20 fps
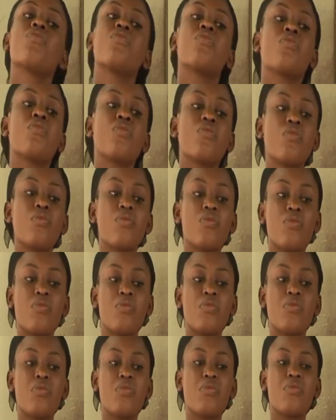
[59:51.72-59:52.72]
swear.
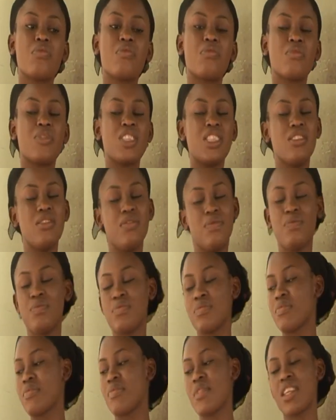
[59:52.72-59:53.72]

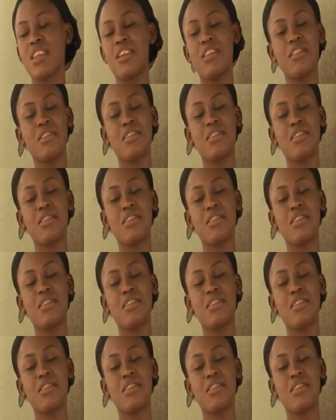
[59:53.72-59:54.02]
If I catch